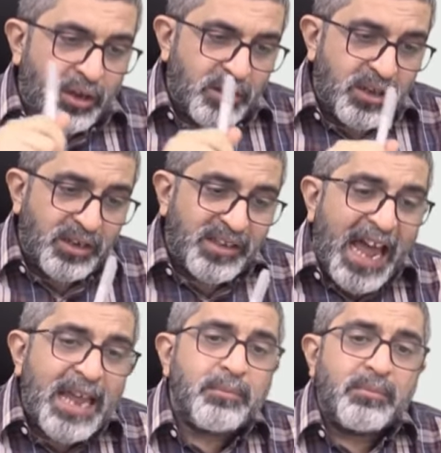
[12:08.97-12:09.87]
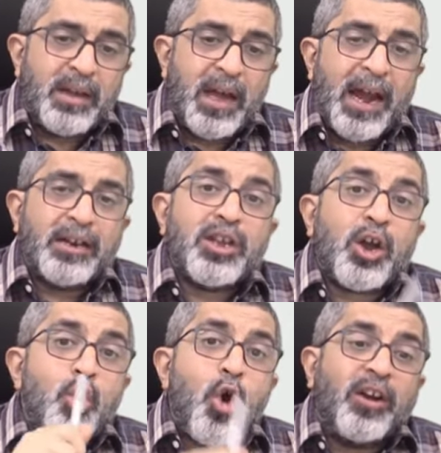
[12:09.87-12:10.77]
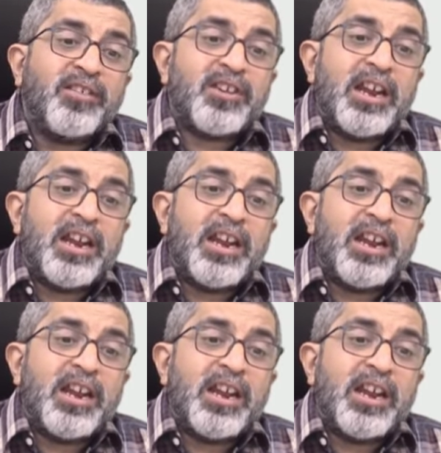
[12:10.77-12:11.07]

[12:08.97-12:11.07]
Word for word: the time and the cost